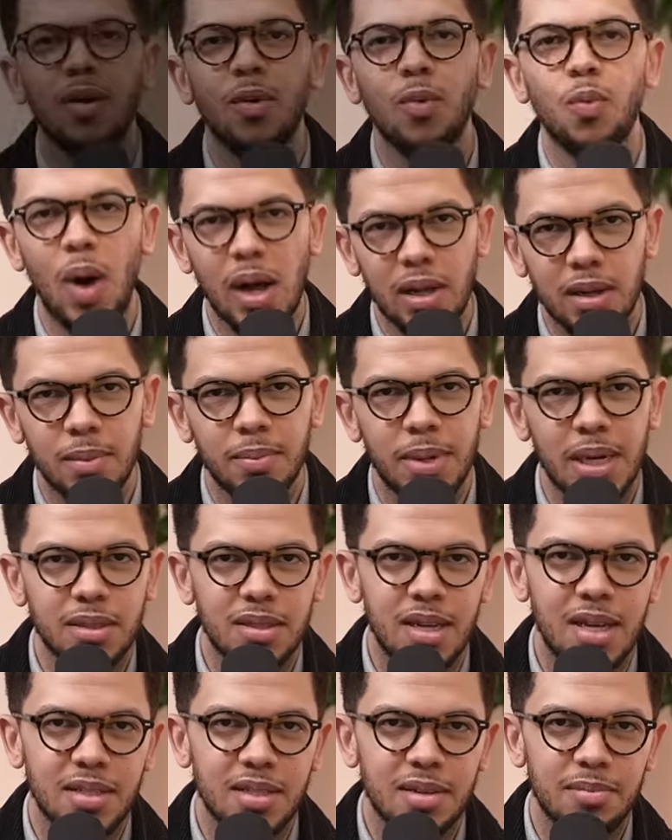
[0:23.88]
Welcome back to
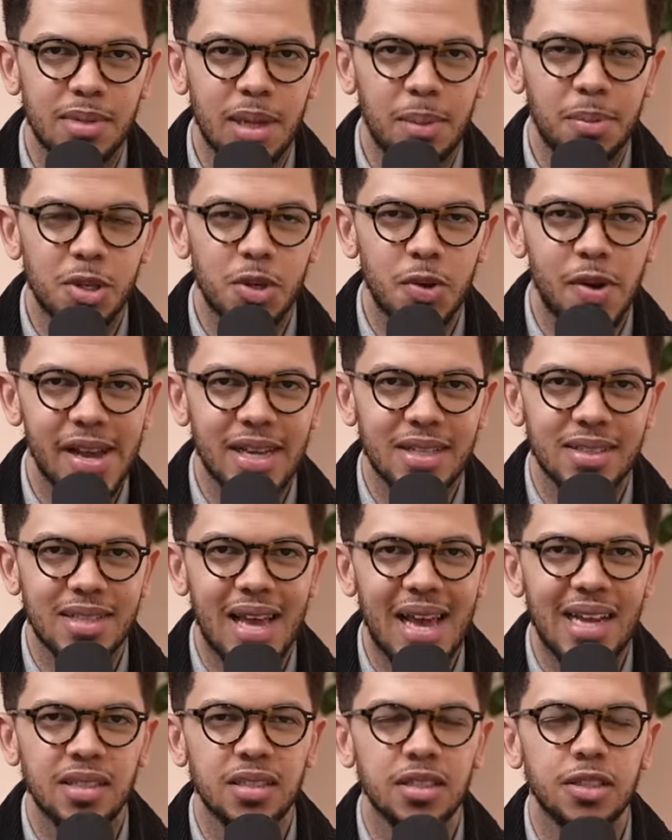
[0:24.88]
SMWX,
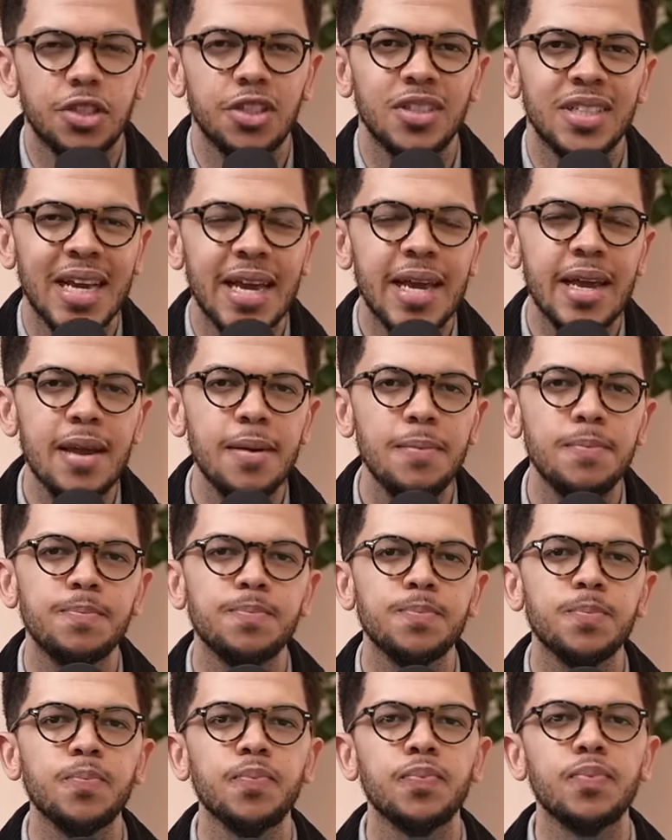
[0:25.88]
and today
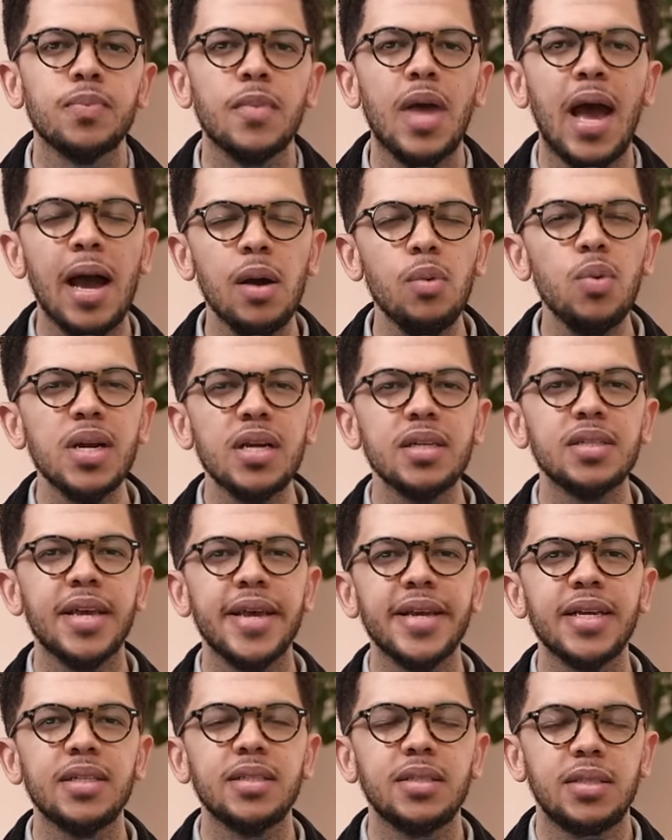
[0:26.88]
I want to take
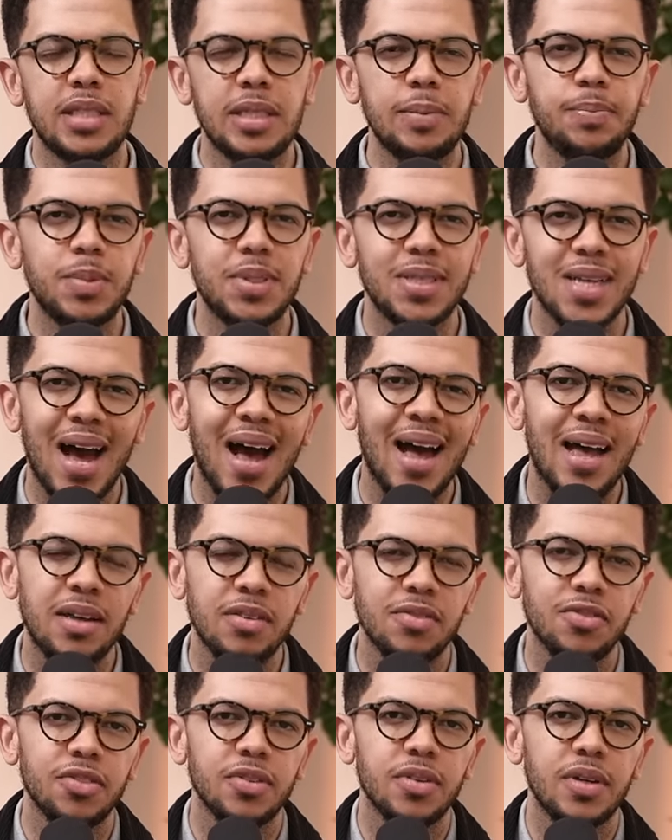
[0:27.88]
a deep
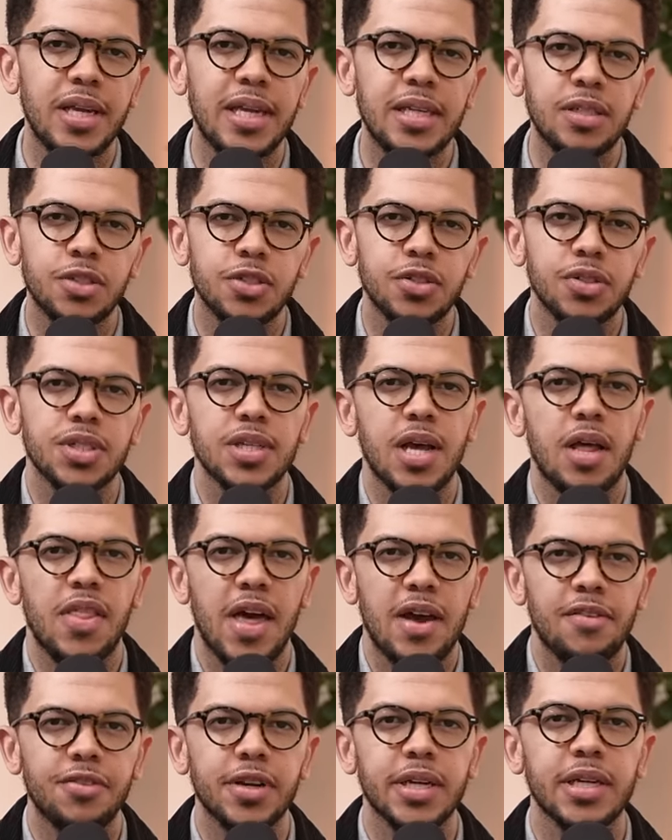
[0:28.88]
dive into South
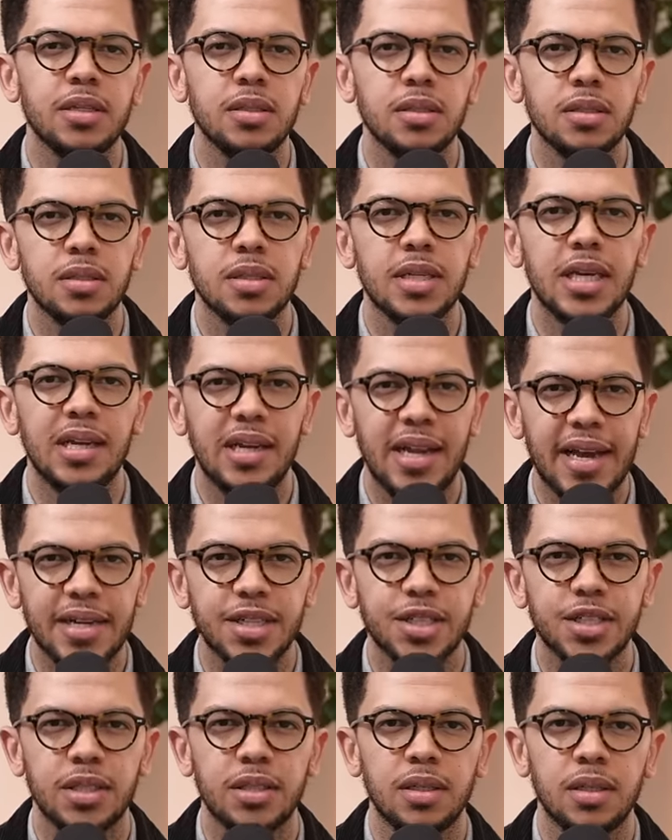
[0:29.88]
Africa's
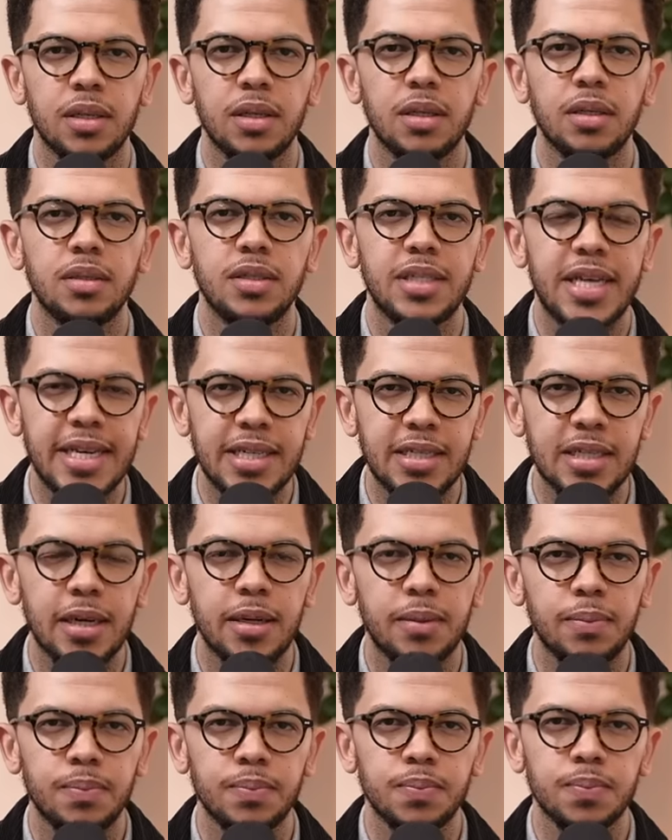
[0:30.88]
election data.
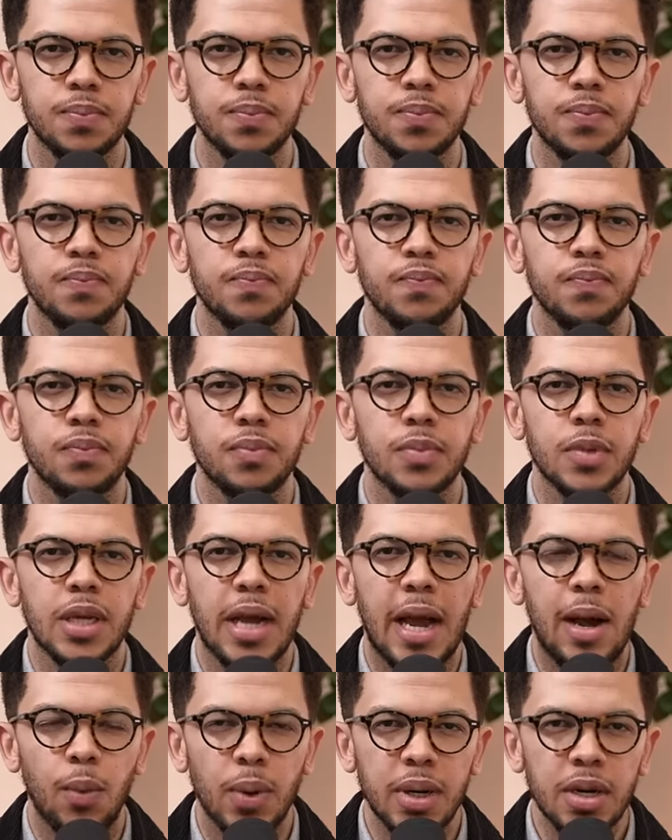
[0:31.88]
I
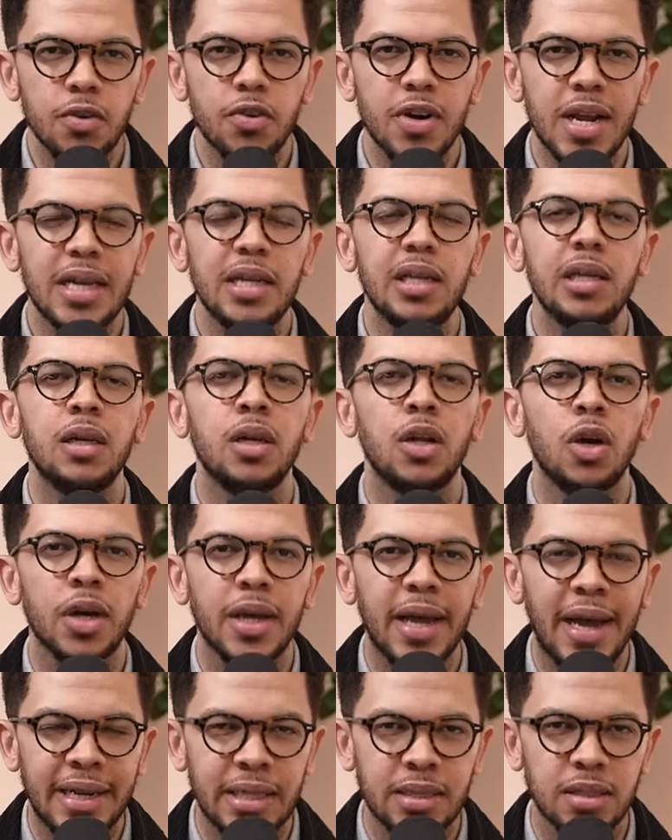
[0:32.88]
want to really look
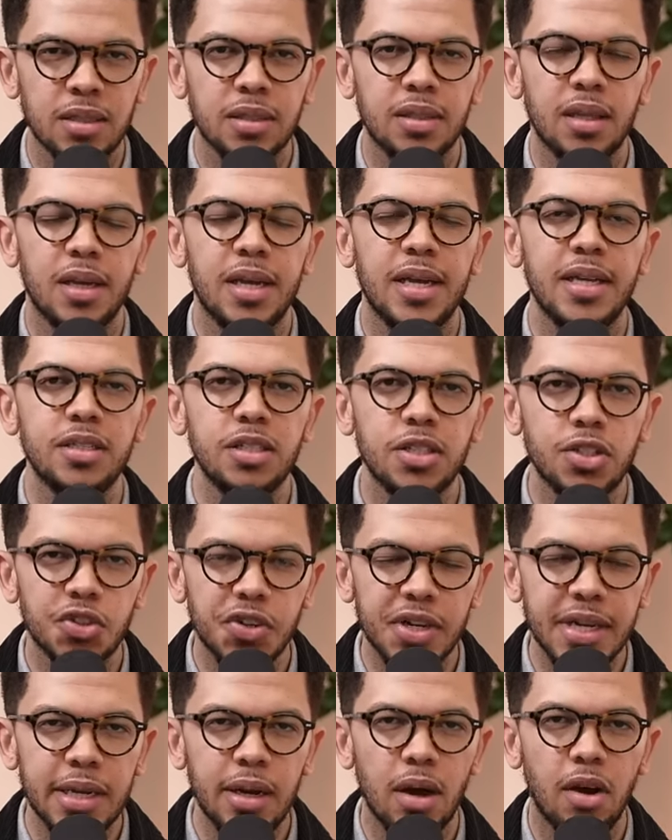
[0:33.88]
at the
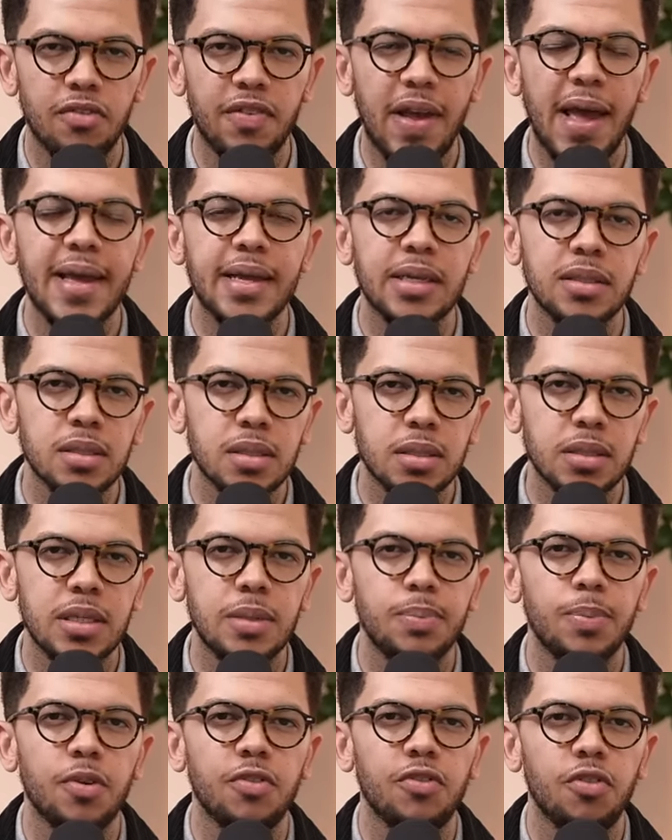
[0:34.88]
history of ANC
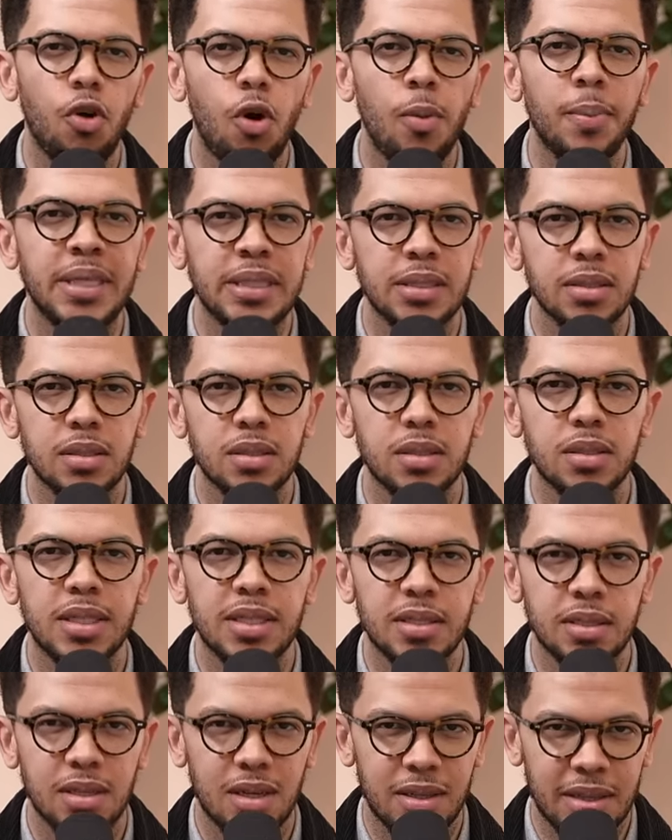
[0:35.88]
performance in
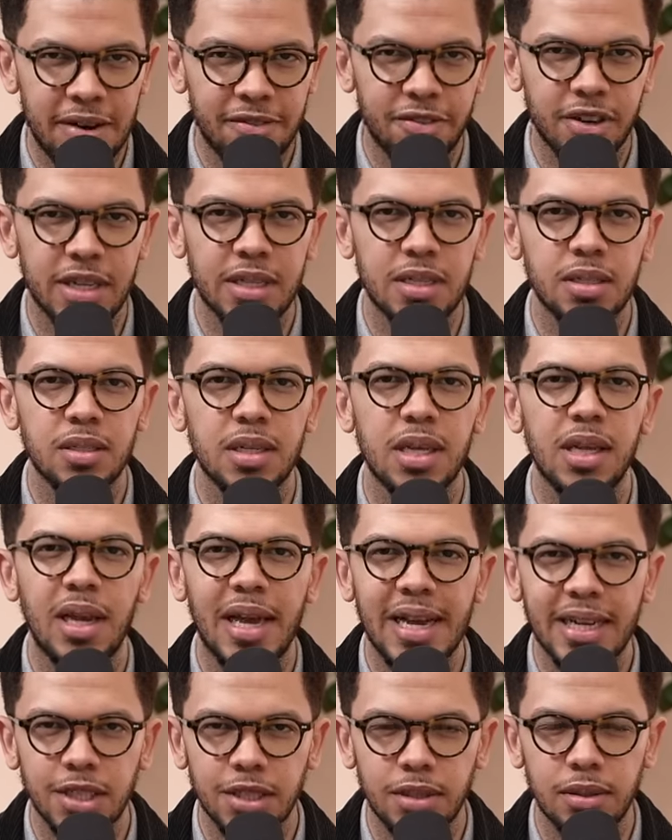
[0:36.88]
South Africa's
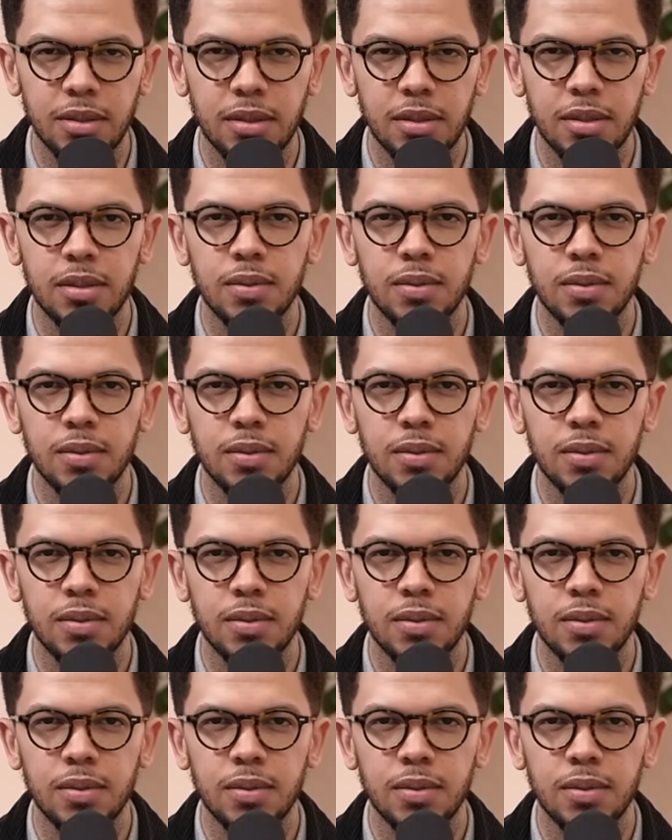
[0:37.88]
elections,